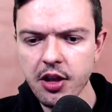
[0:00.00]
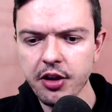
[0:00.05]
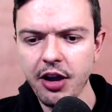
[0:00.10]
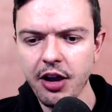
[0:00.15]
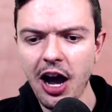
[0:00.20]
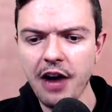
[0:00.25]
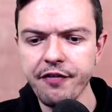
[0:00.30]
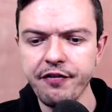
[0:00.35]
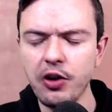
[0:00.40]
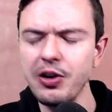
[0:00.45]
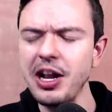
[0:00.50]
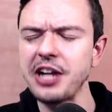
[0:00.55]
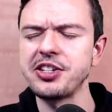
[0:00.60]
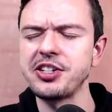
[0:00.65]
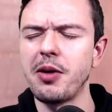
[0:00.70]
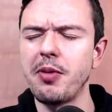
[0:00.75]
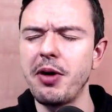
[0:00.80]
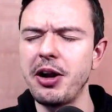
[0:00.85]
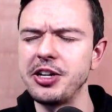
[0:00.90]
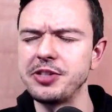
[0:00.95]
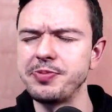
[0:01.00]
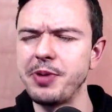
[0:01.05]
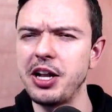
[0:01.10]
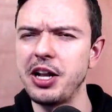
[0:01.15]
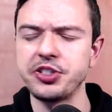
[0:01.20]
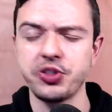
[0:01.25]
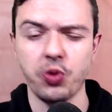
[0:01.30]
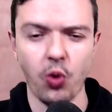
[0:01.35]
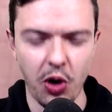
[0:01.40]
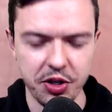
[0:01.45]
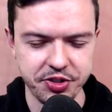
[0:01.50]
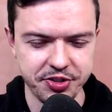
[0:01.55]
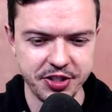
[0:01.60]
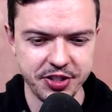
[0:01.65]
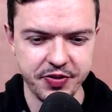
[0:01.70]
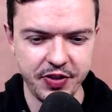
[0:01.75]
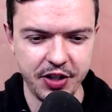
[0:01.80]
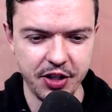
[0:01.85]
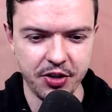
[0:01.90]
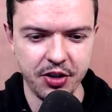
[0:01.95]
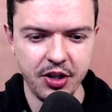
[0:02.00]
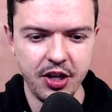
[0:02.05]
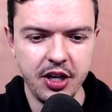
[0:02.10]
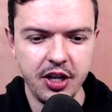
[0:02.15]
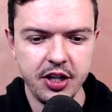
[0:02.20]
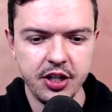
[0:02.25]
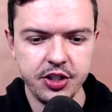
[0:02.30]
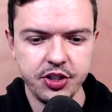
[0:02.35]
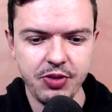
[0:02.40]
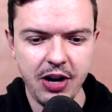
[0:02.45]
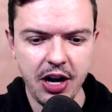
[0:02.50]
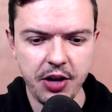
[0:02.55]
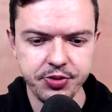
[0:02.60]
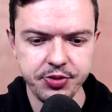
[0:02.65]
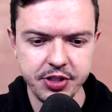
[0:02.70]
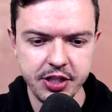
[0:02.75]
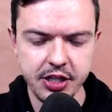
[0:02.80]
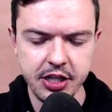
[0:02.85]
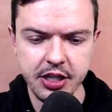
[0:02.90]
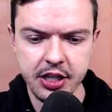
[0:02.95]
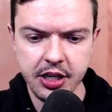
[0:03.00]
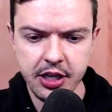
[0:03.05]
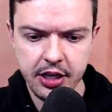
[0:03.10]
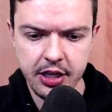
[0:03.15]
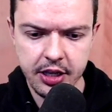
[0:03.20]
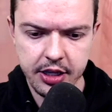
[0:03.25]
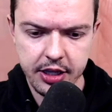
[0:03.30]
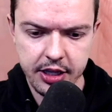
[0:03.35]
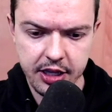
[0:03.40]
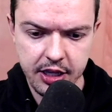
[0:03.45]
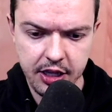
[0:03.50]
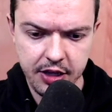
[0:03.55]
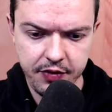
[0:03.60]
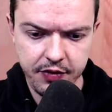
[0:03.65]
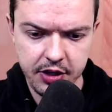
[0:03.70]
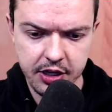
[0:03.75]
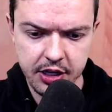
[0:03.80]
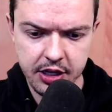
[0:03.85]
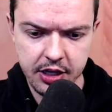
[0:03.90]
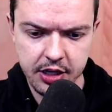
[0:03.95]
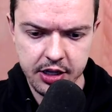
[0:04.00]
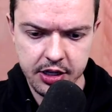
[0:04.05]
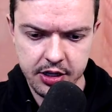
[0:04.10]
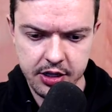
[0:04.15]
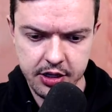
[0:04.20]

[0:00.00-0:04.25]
Cough or not Charmanders, but uh, Squirtles in this video. Drowzee, Eevee,